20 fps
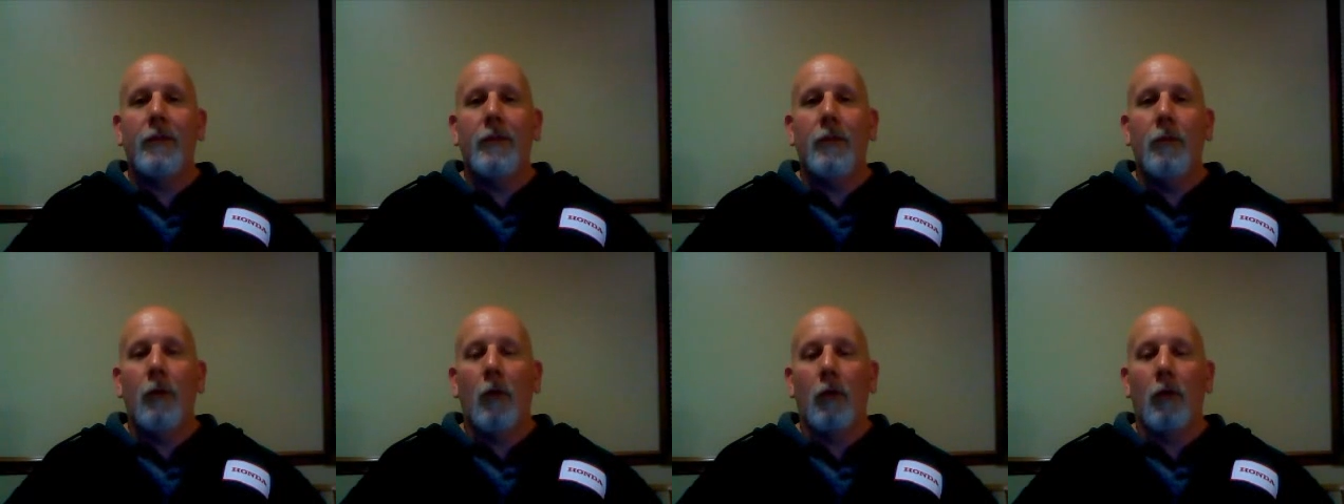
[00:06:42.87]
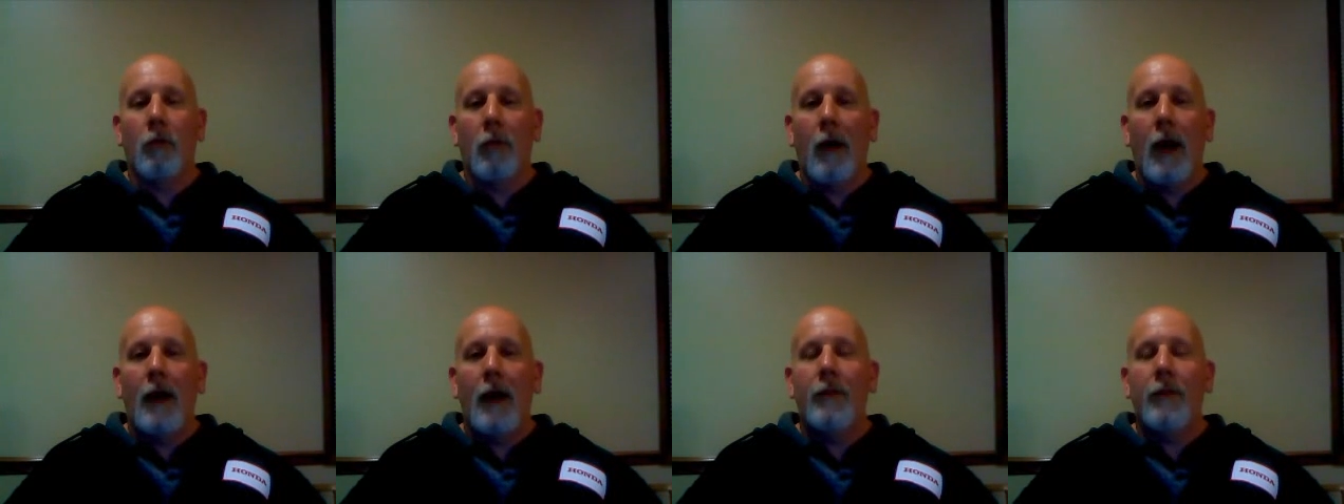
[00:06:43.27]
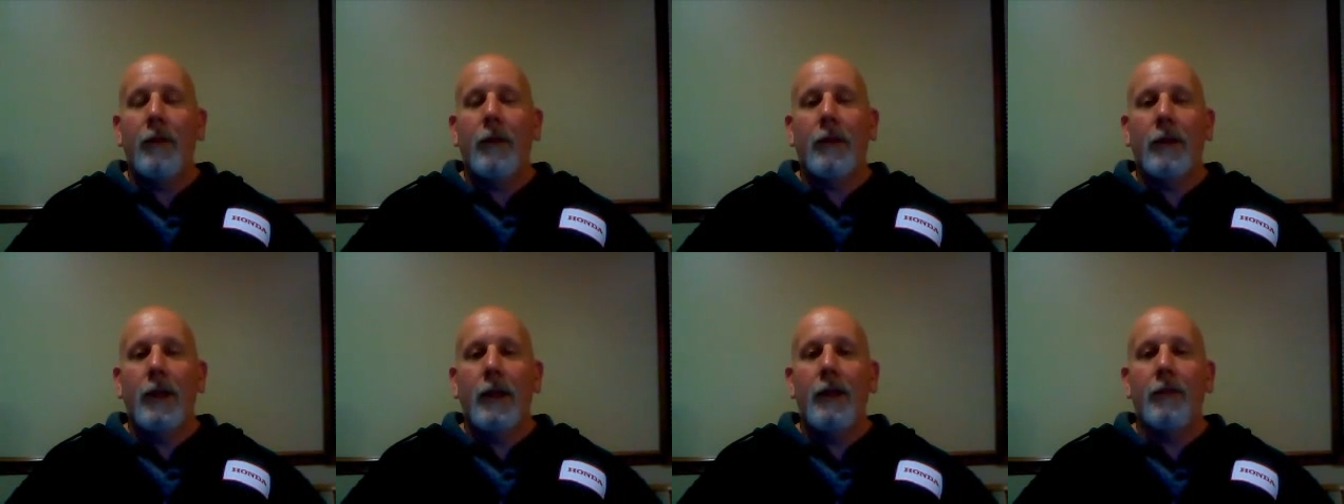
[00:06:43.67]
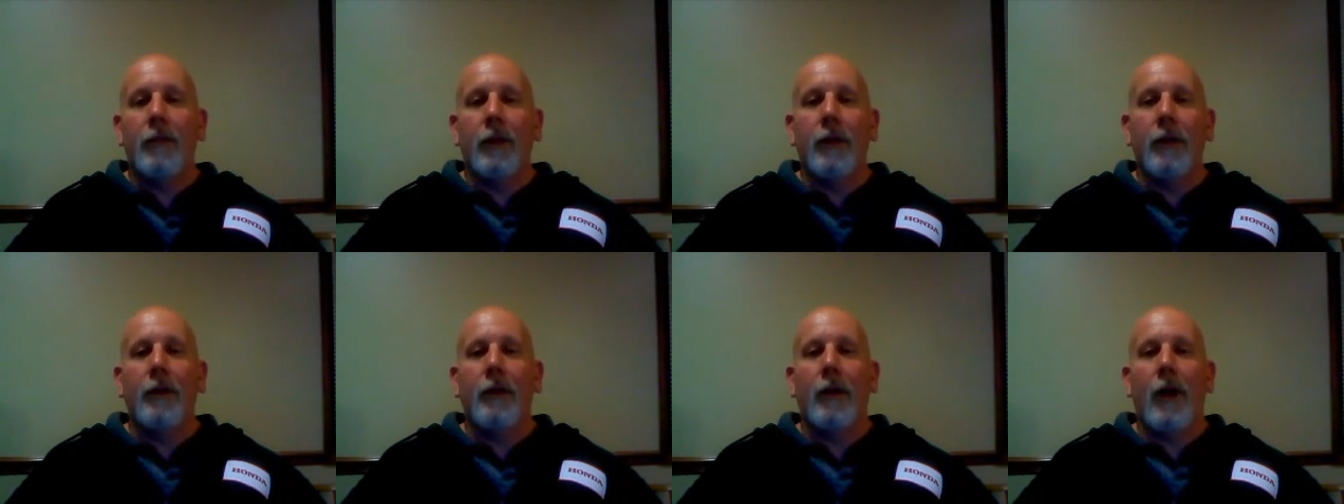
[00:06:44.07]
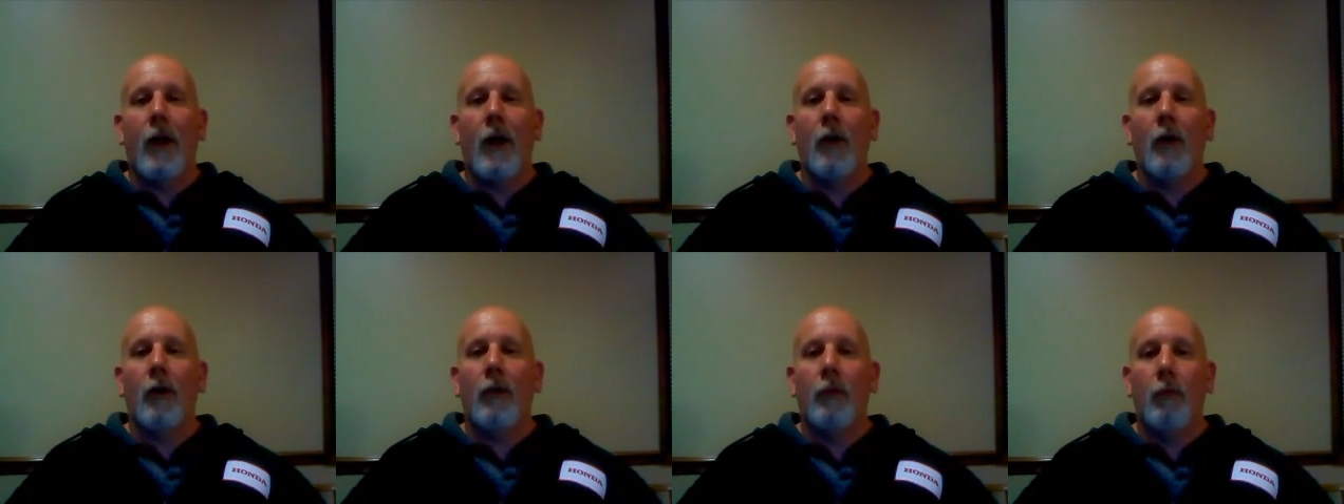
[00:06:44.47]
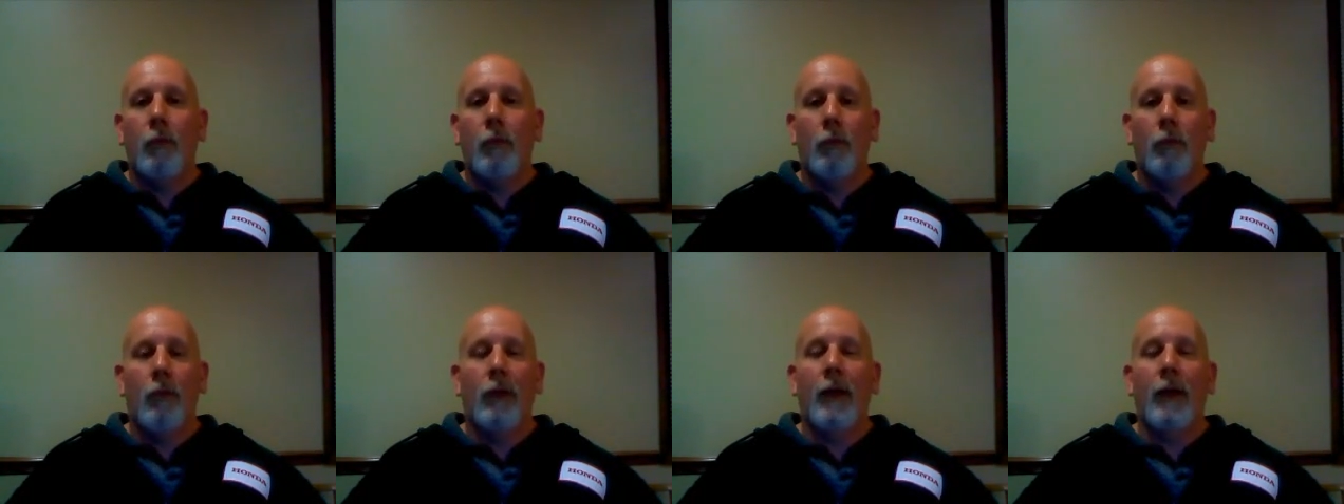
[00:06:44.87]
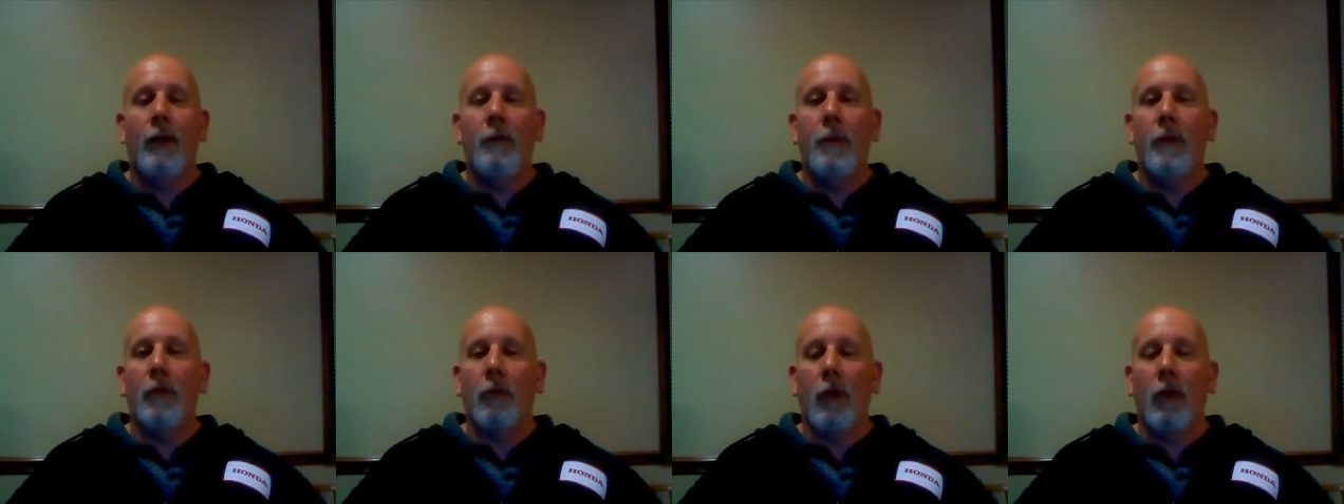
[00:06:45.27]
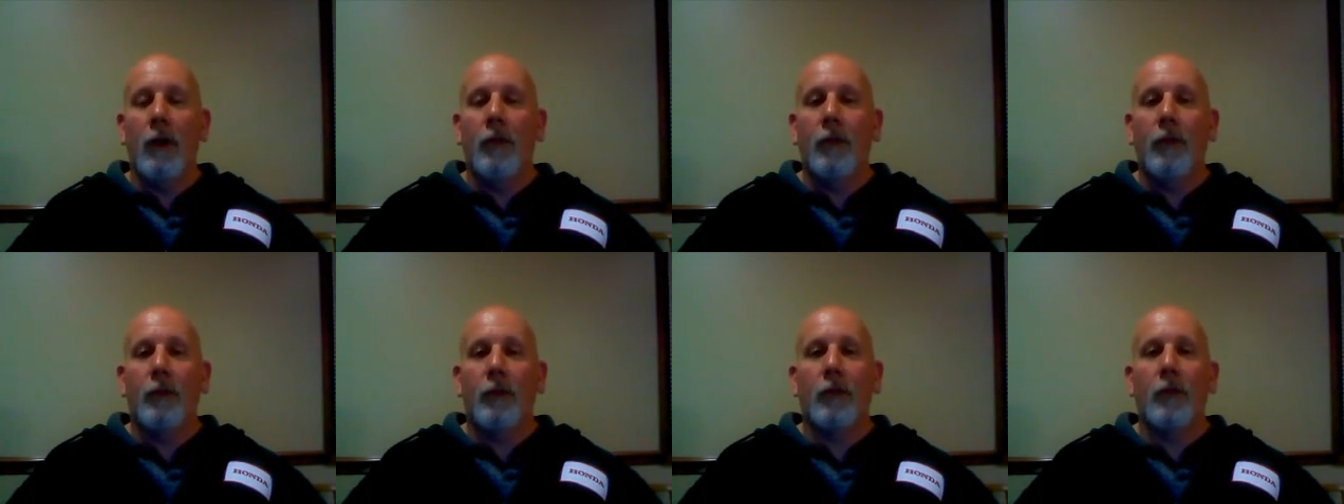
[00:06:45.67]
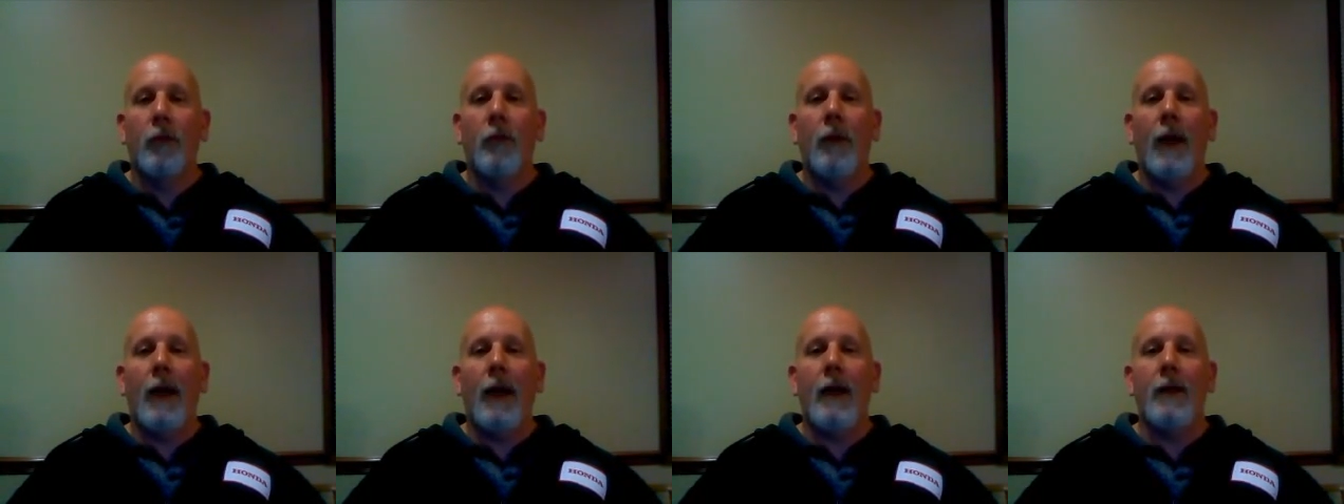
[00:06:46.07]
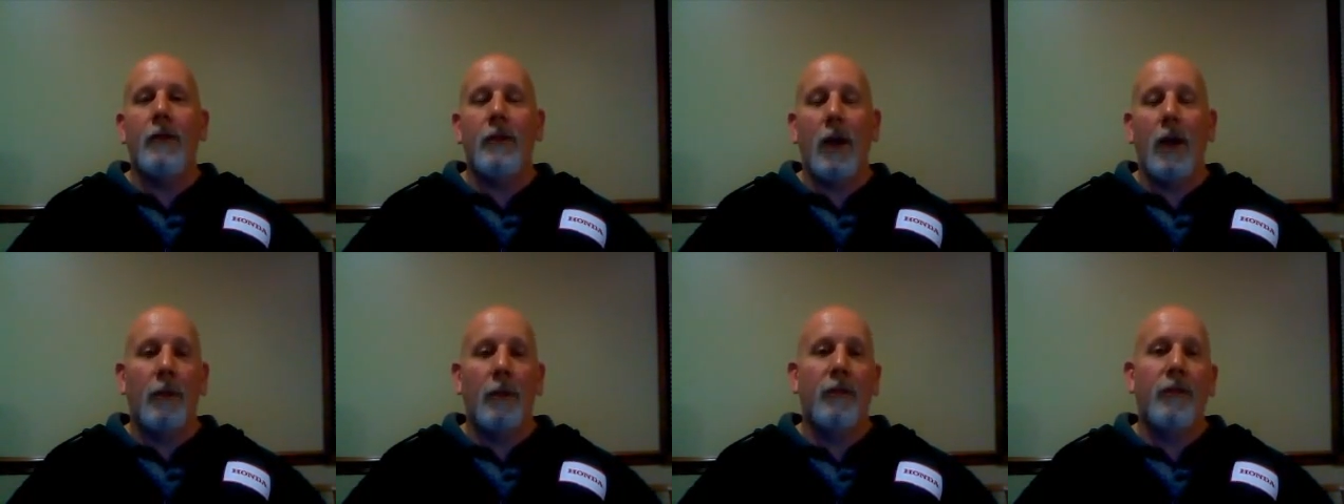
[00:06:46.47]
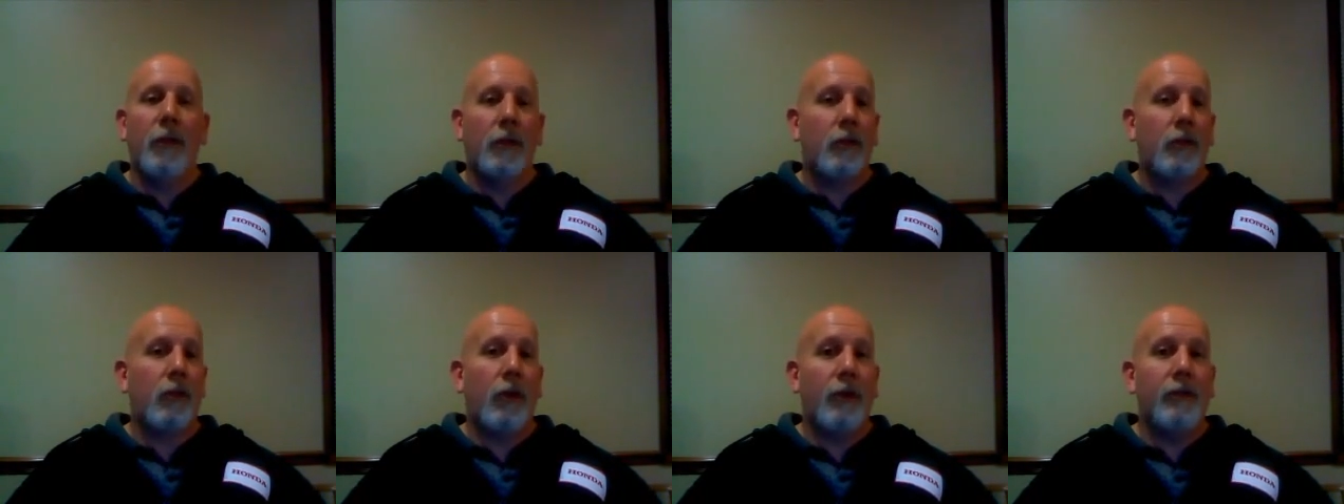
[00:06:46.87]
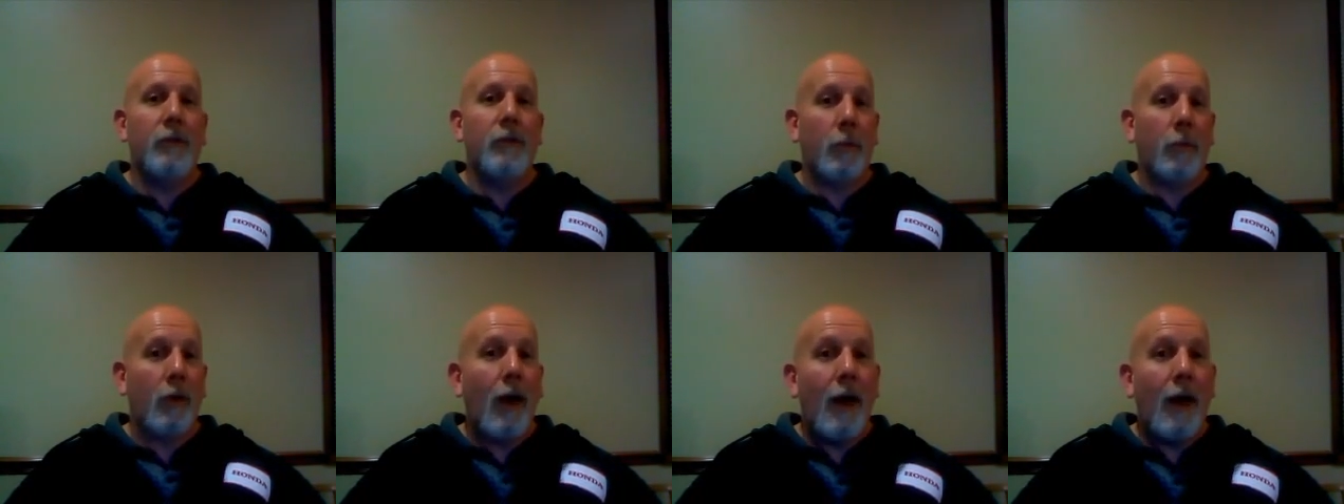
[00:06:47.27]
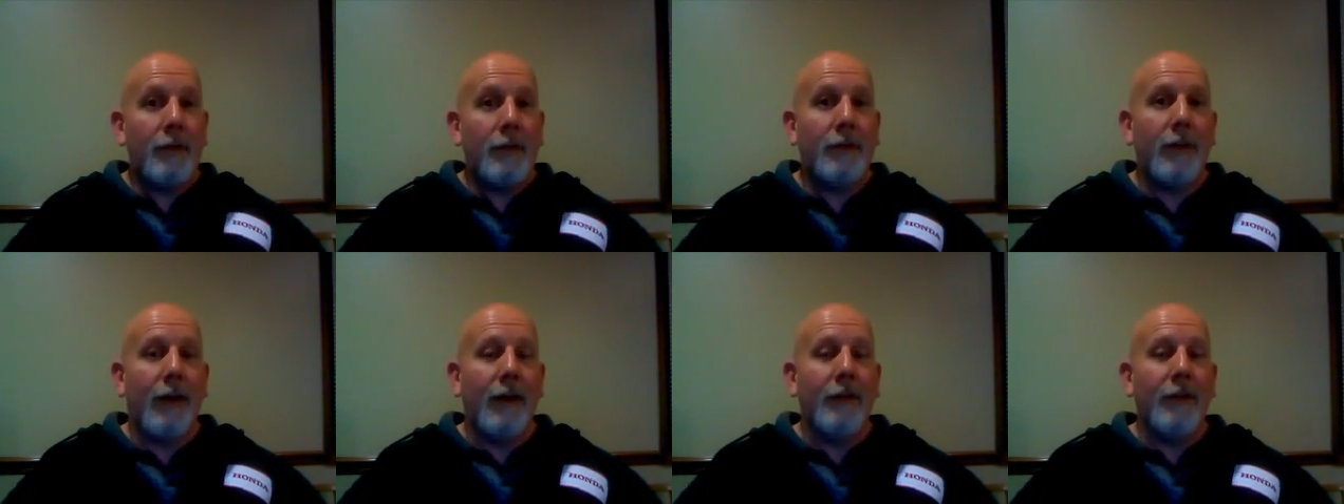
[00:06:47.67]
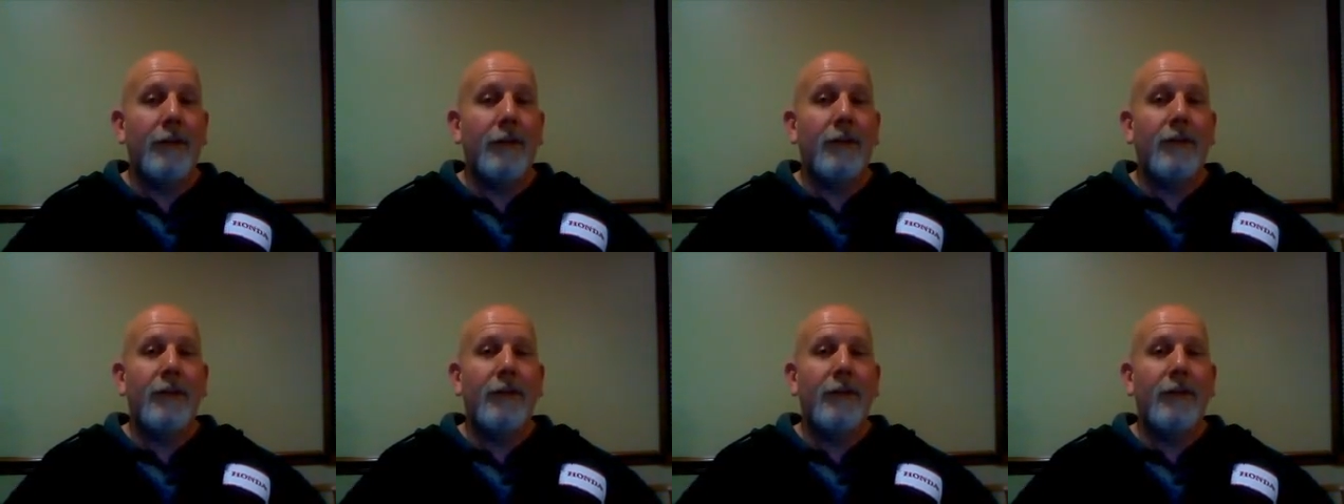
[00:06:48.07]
who arrive in Cleveland will have been run through a double filtration process,